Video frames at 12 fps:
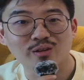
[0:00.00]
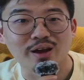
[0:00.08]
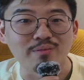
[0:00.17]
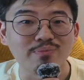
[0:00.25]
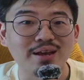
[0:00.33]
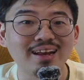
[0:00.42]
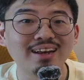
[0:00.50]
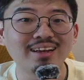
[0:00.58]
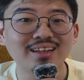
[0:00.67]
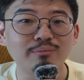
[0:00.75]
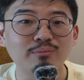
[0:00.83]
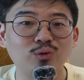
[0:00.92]
Alright,
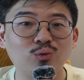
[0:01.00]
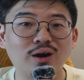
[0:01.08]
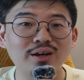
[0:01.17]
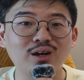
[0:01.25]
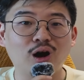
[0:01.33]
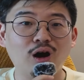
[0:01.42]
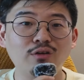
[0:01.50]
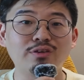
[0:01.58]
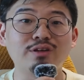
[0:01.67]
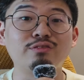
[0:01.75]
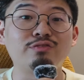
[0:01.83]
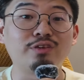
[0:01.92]
pillar number 1
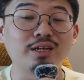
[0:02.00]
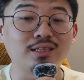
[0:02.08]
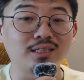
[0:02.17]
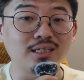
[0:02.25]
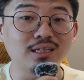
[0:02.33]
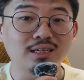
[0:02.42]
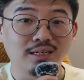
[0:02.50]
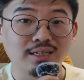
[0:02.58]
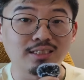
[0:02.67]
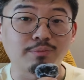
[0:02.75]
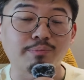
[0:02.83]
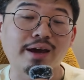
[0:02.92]
of Infinity
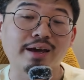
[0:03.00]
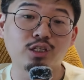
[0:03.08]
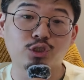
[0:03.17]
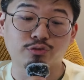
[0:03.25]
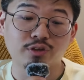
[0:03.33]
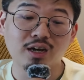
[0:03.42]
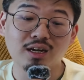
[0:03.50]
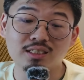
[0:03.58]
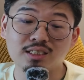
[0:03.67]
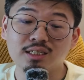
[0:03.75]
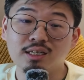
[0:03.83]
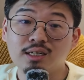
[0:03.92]
is a package of
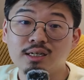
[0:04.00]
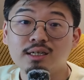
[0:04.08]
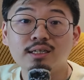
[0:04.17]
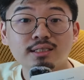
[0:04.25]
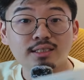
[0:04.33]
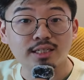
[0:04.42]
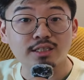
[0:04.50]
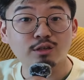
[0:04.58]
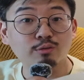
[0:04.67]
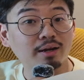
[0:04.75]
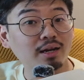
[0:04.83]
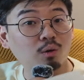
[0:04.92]
cards:
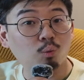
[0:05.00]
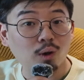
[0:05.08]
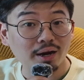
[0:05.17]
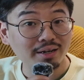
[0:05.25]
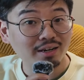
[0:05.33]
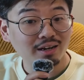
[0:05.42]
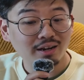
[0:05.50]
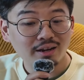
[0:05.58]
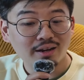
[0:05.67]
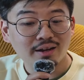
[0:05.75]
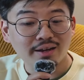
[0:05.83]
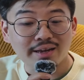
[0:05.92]
Cinderella 1,
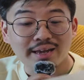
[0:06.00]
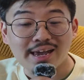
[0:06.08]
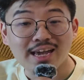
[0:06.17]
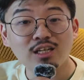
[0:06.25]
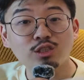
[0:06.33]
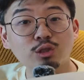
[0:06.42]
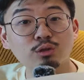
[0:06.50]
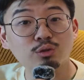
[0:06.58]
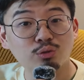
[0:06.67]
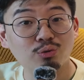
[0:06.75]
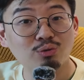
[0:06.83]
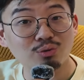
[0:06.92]
Angel
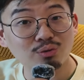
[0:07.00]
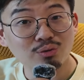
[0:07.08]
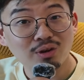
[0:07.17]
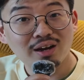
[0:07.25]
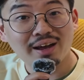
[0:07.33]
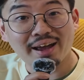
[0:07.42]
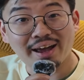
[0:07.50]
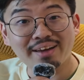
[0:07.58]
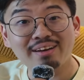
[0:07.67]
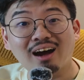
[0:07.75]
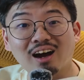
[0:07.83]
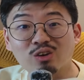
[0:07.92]
2,
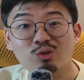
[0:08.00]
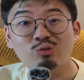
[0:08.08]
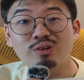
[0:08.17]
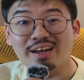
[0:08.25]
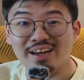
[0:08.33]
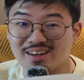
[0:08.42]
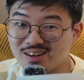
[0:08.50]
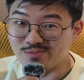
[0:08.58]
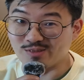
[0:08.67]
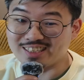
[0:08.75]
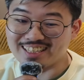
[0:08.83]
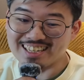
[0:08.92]
and Akut et
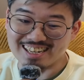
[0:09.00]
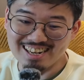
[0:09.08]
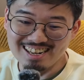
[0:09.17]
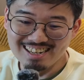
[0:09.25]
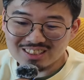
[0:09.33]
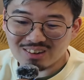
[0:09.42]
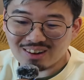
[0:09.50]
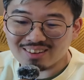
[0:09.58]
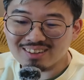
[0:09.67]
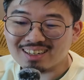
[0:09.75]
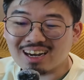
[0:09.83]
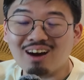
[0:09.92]
Imuti. So I'm
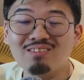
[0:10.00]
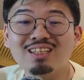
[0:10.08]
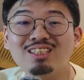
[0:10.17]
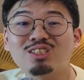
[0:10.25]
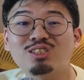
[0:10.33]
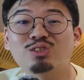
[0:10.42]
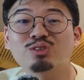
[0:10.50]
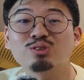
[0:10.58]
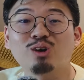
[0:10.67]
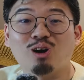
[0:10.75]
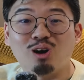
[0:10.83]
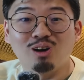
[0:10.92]
gonna come in
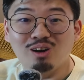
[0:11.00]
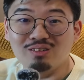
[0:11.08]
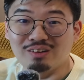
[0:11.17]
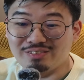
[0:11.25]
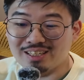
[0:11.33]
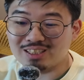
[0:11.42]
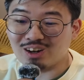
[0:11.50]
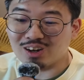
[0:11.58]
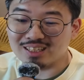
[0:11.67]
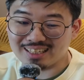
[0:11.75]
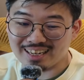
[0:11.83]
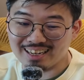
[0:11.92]
strong with this
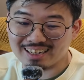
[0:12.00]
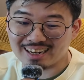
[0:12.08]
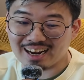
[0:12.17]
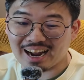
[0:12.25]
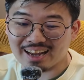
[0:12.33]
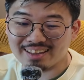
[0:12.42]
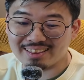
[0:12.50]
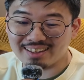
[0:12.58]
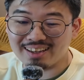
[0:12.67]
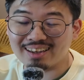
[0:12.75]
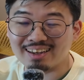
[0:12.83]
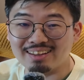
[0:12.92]
hot take. I
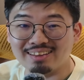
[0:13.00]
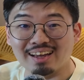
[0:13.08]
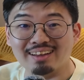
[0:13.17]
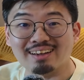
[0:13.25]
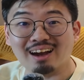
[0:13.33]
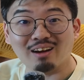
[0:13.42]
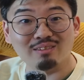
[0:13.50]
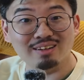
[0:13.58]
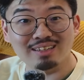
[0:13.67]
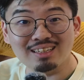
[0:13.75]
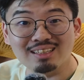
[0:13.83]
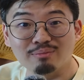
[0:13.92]
think that
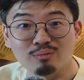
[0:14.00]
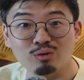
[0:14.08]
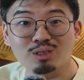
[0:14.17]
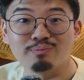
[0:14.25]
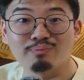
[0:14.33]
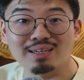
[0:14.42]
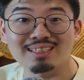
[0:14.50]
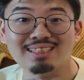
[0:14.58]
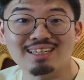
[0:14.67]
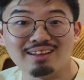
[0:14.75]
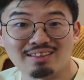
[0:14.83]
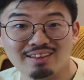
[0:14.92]
currently the most
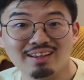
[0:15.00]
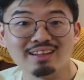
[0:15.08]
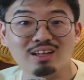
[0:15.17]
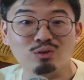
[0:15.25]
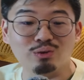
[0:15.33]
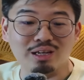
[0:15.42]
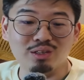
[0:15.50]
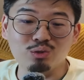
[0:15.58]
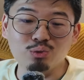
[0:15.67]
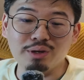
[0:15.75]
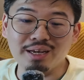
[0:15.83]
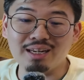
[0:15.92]
busted thing that you can
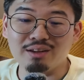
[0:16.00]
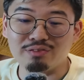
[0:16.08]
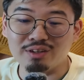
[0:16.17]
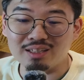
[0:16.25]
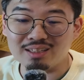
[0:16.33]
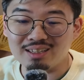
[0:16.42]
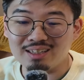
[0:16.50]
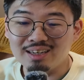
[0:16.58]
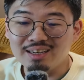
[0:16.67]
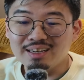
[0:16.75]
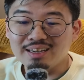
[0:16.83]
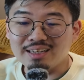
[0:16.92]
do in
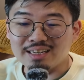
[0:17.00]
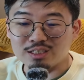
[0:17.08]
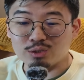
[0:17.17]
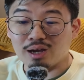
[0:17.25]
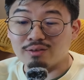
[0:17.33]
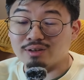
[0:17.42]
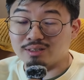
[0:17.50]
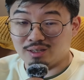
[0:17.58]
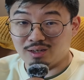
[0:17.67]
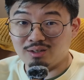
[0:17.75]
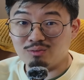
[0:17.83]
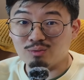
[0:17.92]
Infinity is to have a
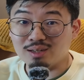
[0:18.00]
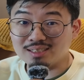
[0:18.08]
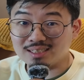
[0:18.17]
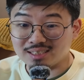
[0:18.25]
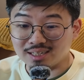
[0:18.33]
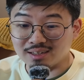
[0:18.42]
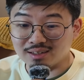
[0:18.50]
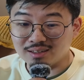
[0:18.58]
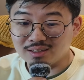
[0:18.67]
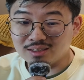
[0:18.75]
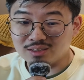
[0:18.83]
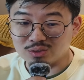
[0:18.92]
turn 1
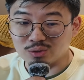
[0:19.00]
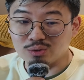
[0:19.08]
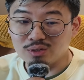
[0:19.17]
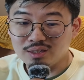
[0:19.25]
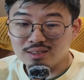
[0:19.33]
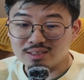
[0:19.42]
singer, so